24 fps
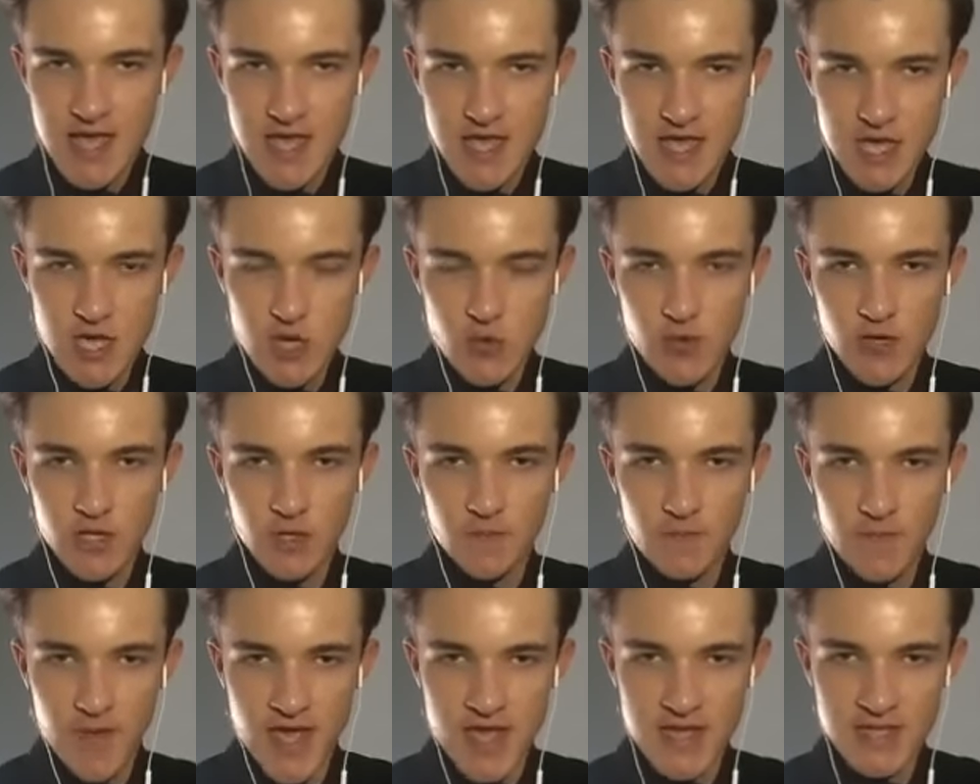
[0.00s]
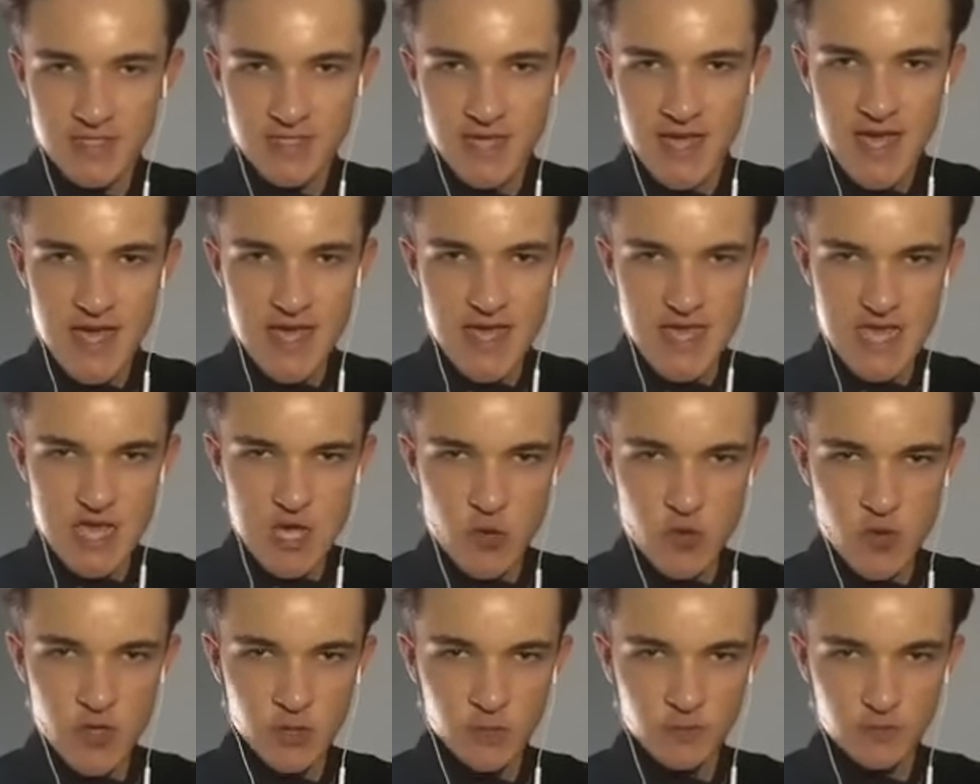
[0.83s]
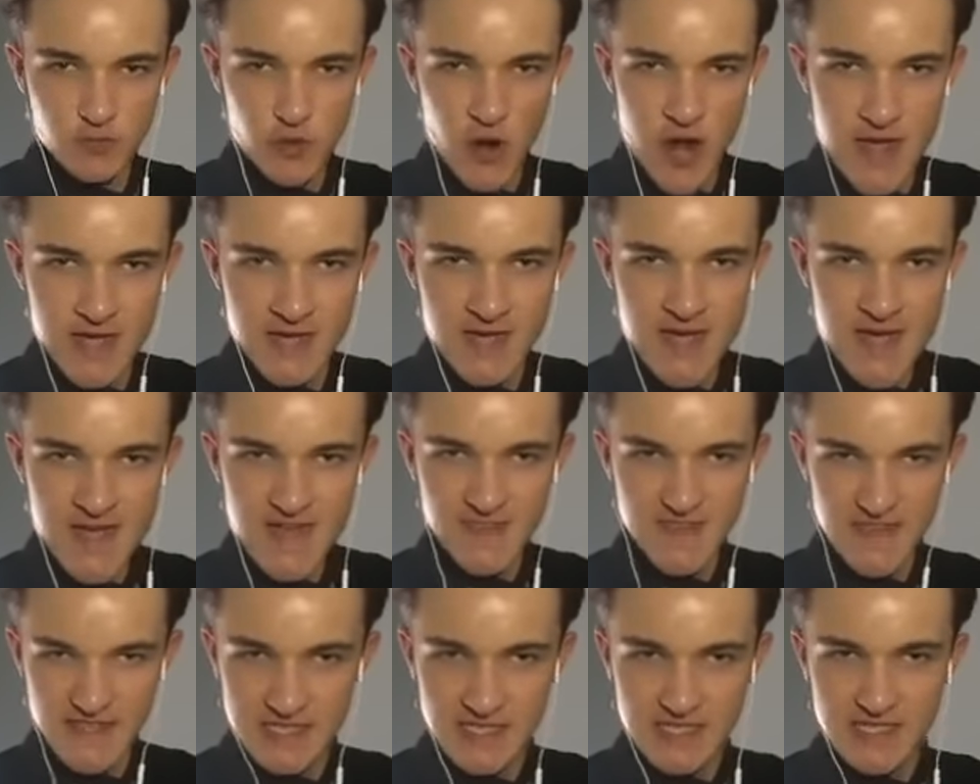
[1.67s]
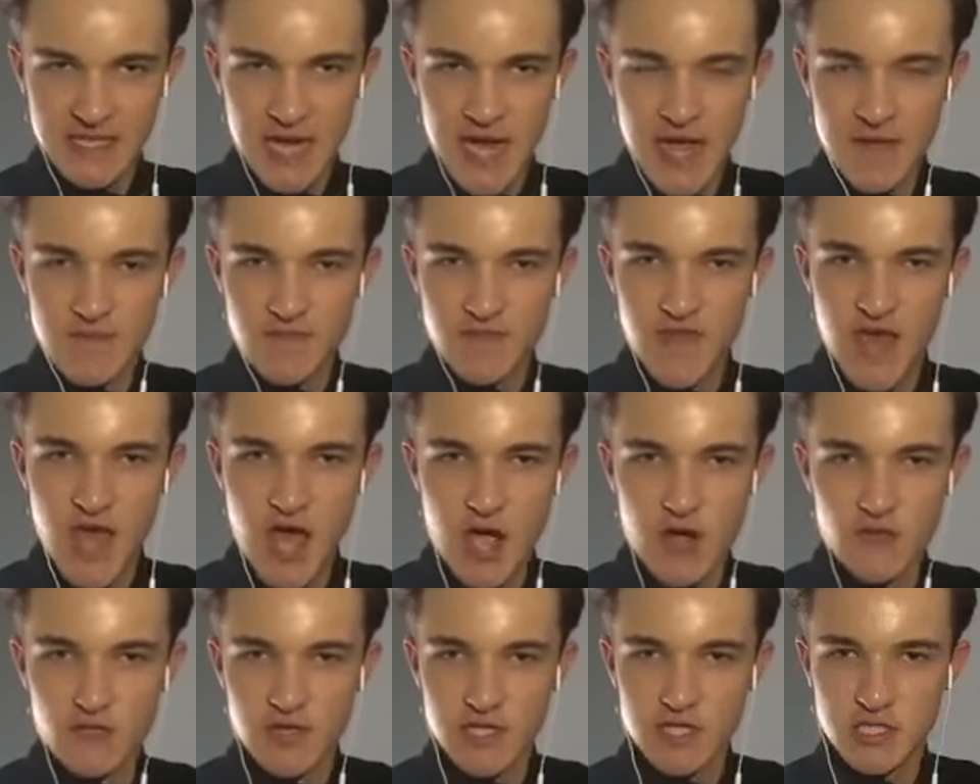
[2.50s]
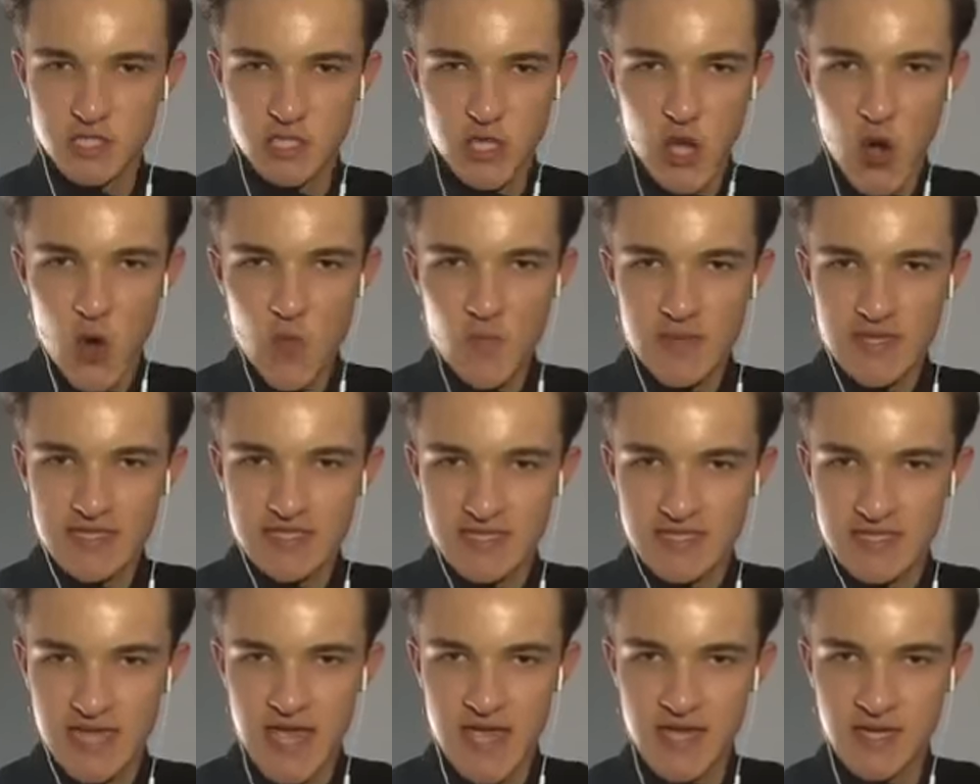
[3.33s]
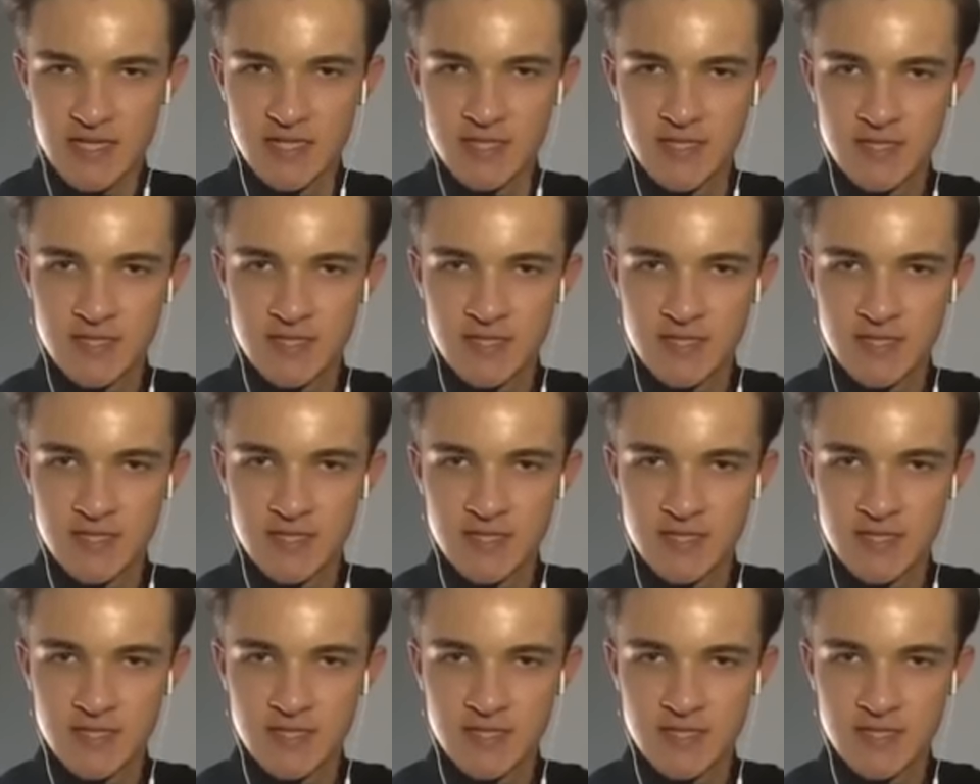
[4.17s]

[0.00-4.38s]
He will bend, he will break, this time there is no mistake.